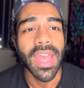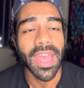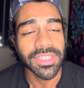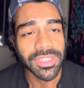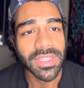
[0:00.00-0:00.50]

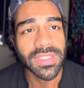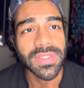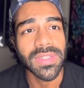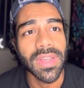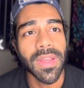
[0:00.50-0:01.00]
and
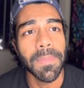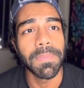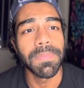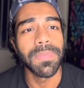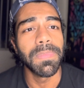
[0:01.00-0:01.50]
just
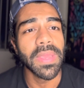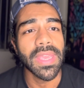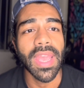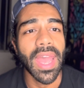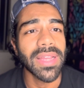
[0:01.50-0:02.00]

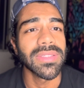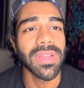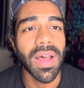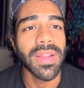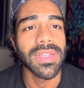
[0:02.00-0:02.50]
being
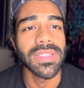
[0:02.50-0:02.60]
hands-on